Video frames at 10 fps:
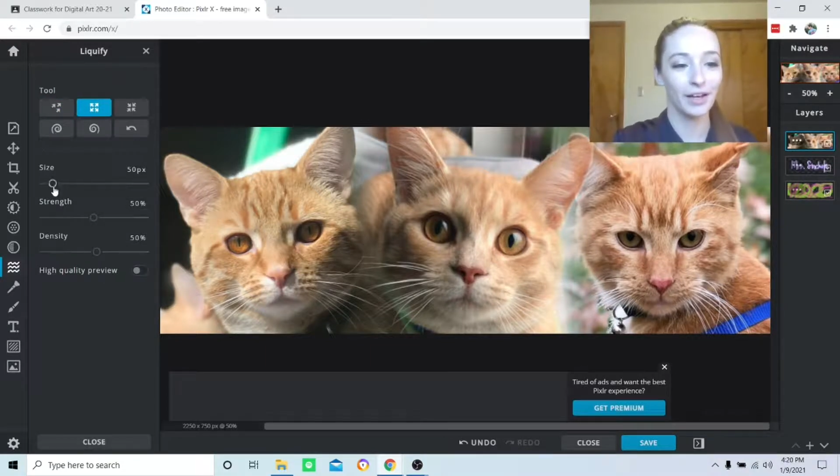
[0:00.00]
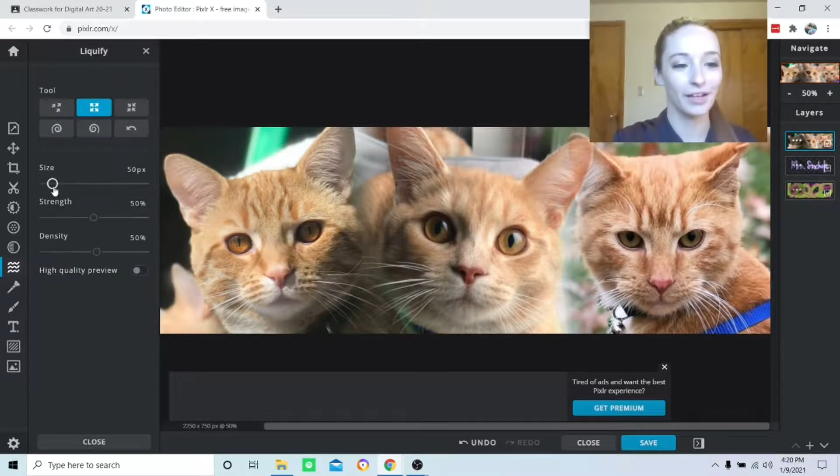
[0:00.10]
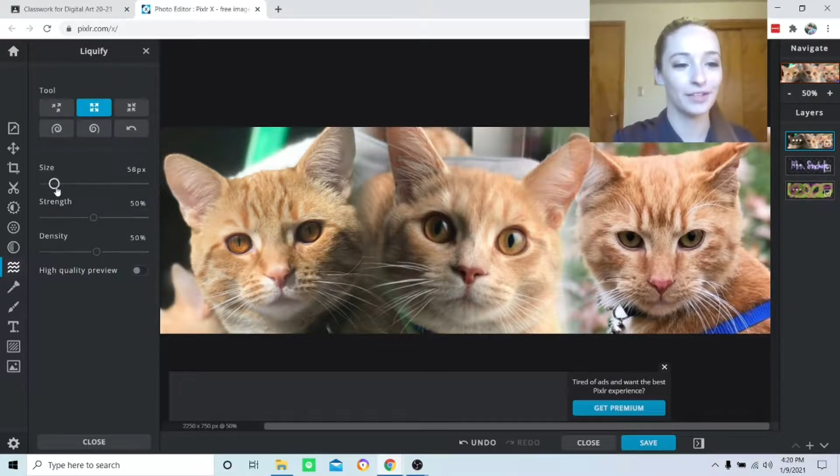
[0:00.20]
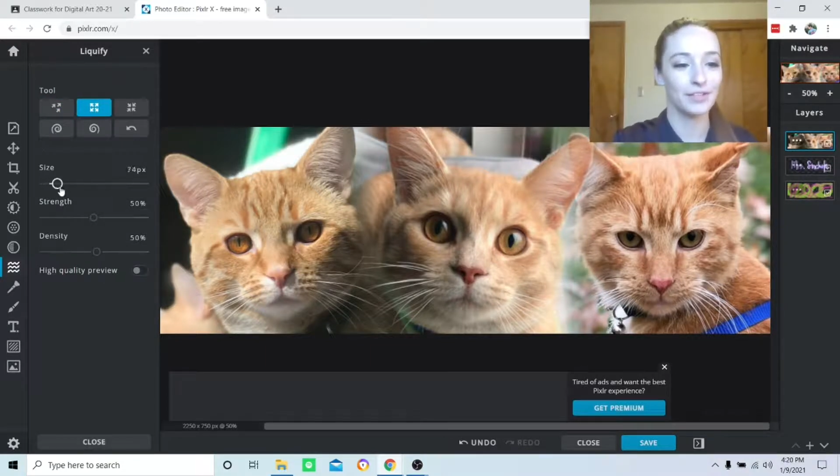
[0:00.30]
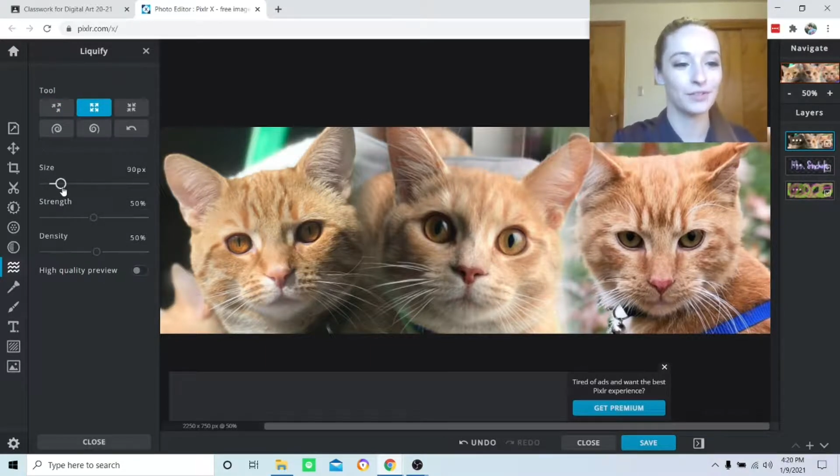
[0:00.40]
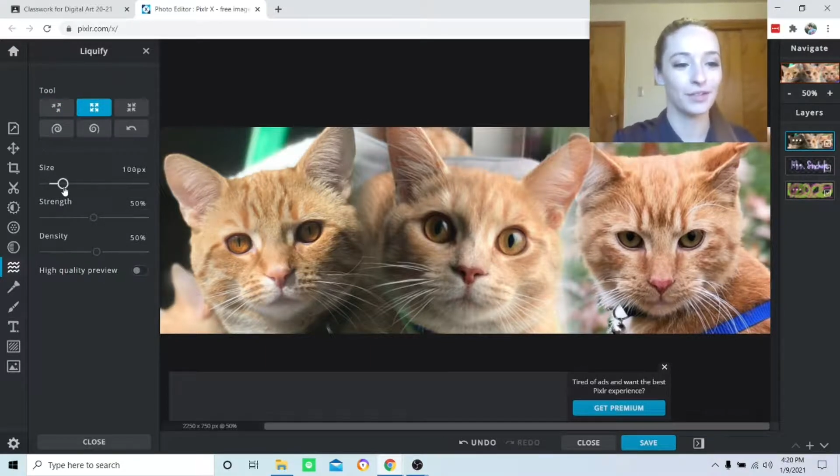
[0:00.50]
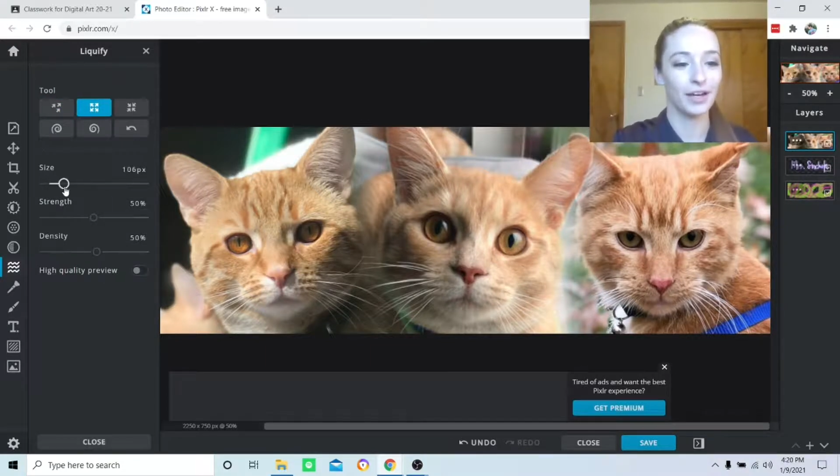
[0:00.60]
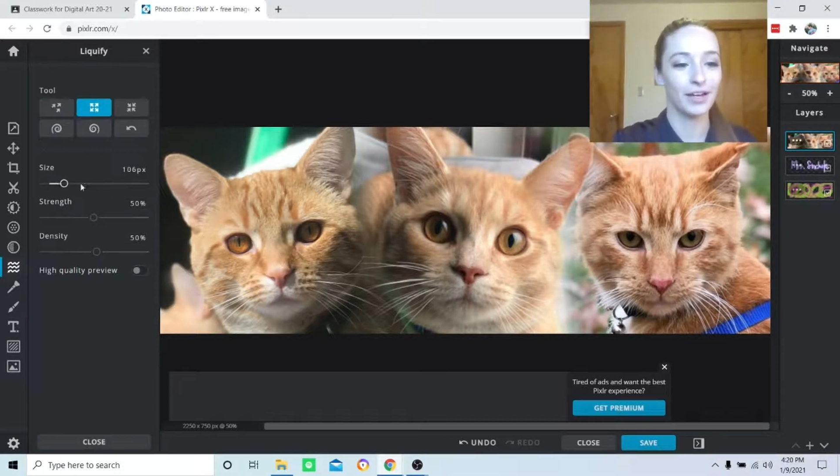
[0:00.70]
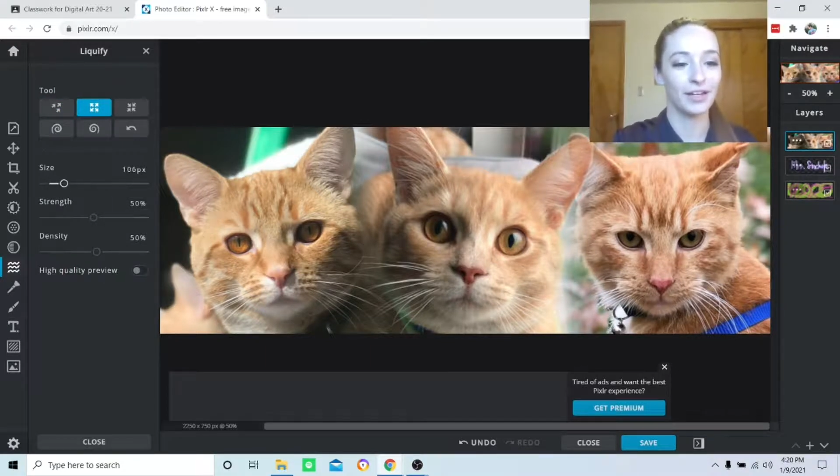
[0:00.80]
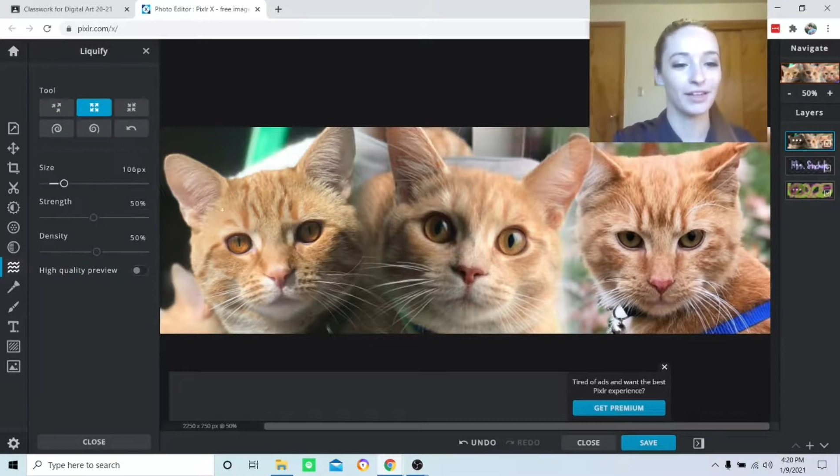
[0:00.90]
I can do
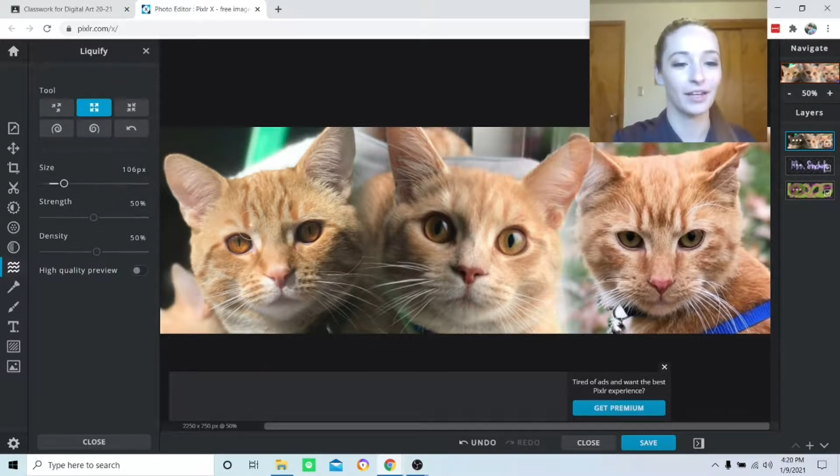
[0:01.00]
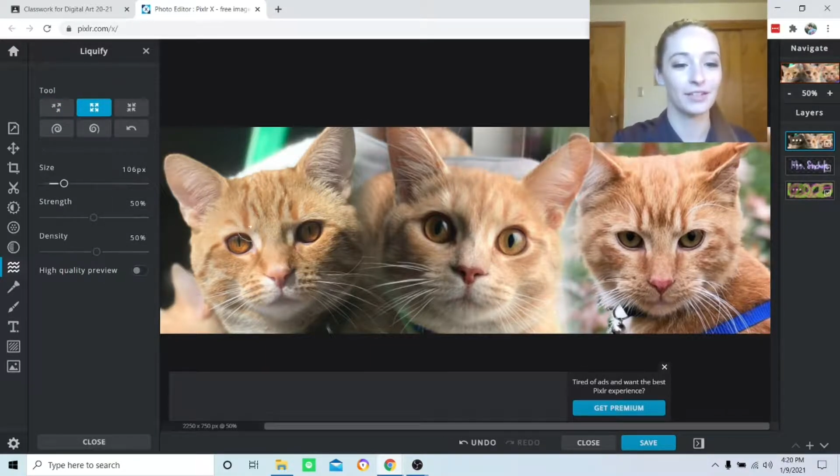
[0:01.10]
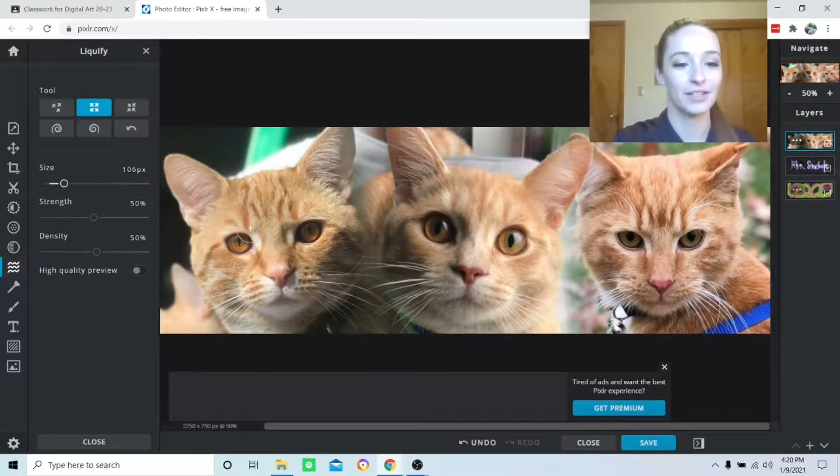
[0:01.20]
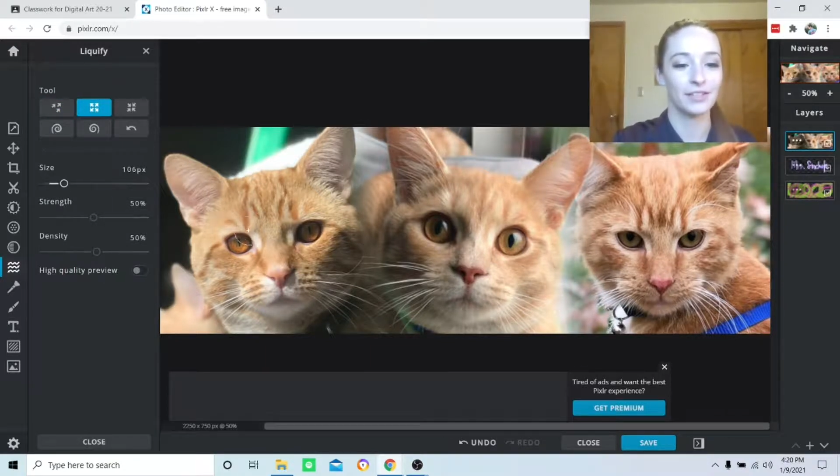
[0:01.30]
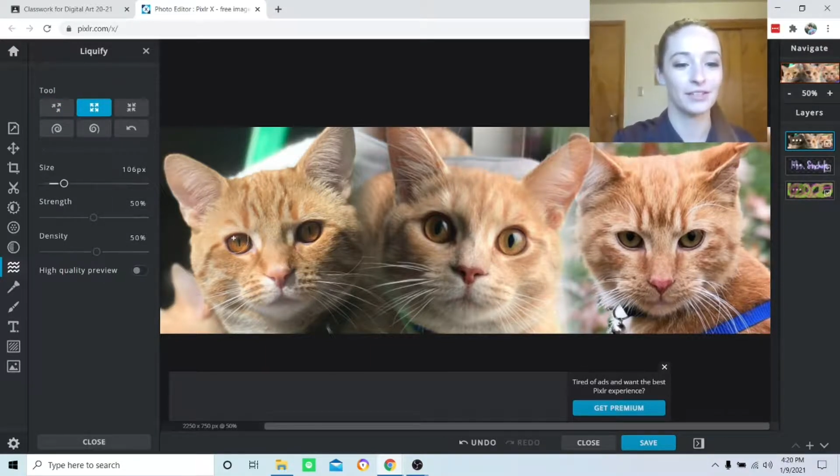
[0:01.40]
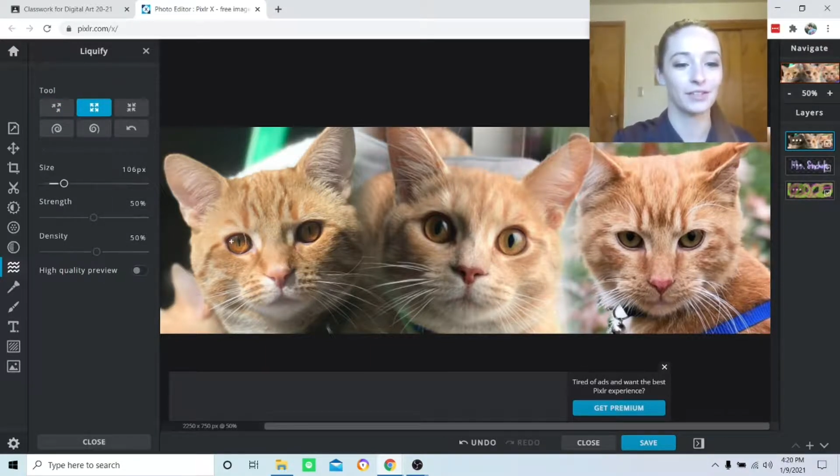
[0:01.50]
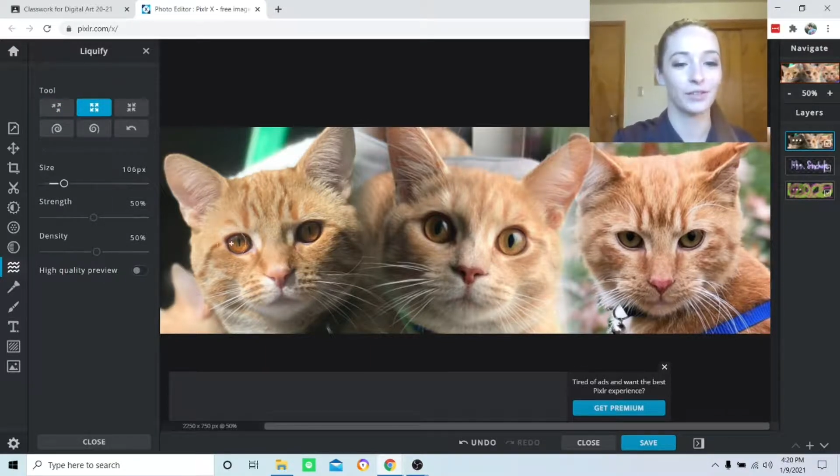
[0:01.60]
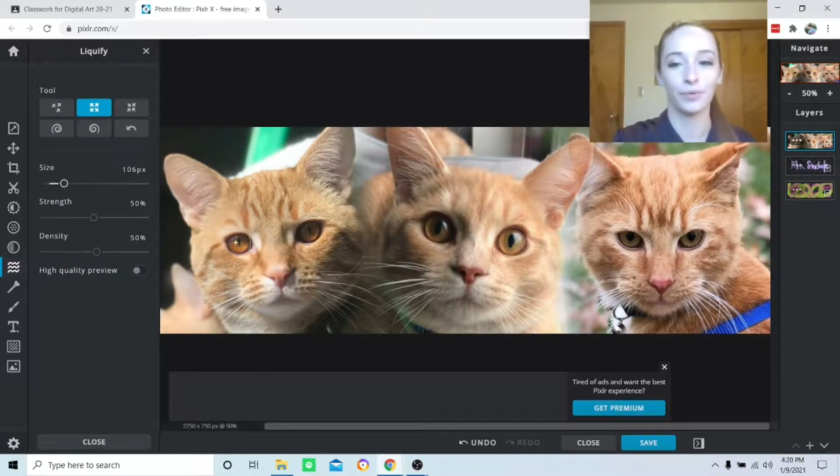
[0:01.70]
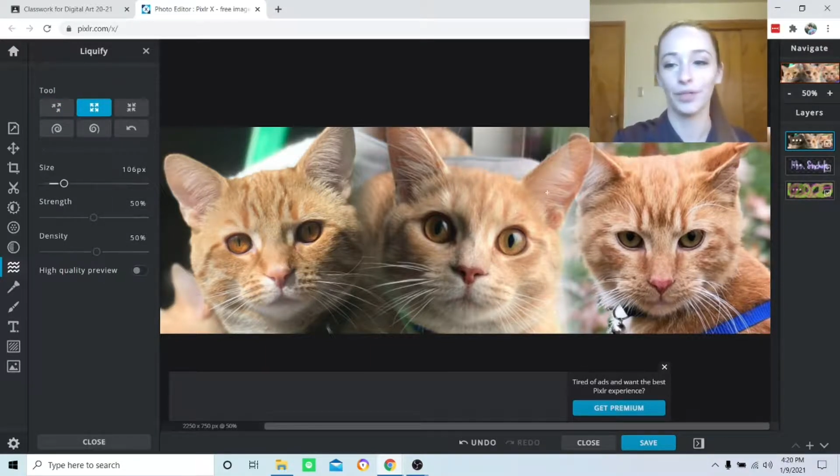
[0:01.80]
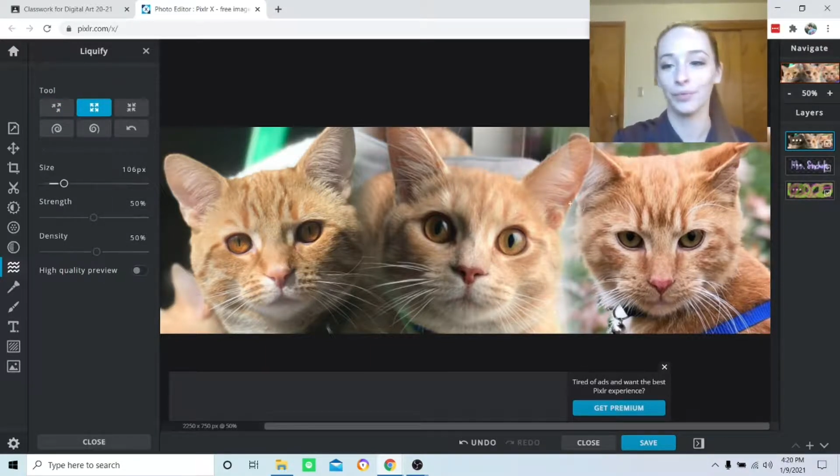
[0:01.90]
that, and that tends to
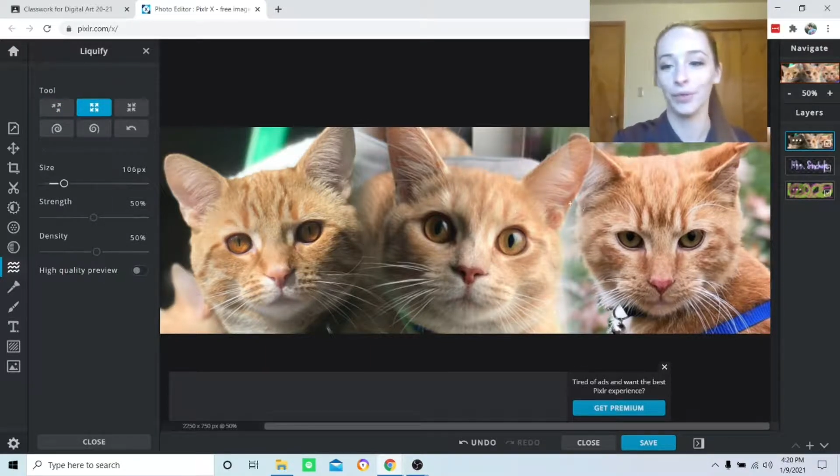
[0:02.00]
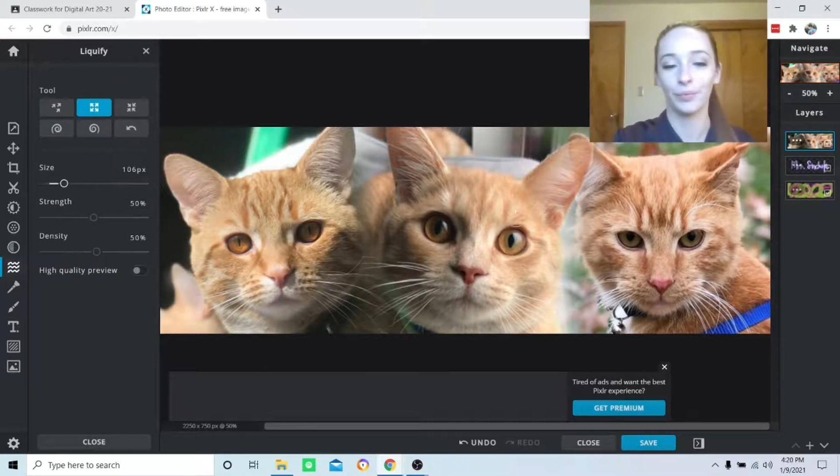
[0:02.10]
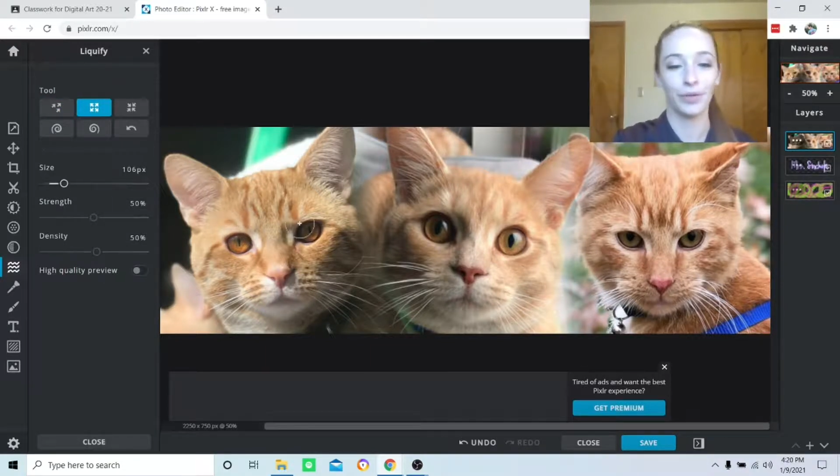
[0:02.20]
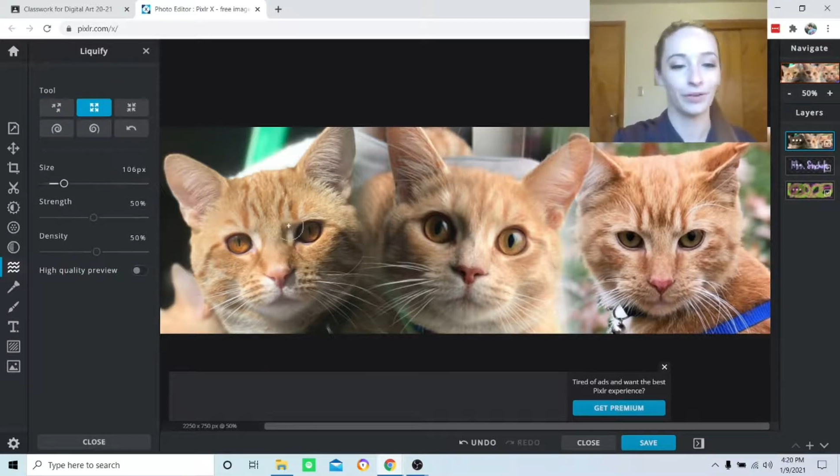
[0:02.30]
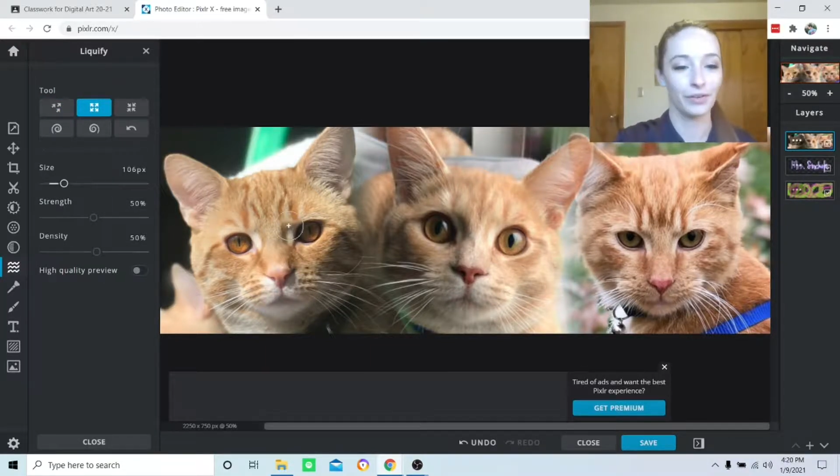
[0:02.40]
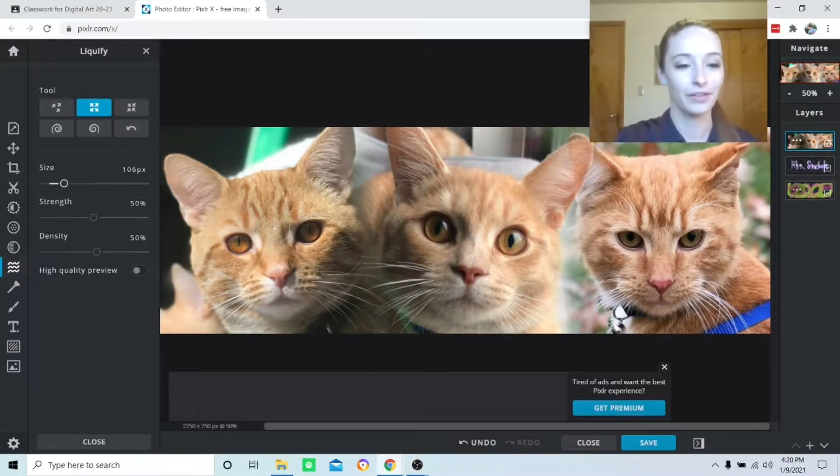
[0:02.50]
look really, really weird.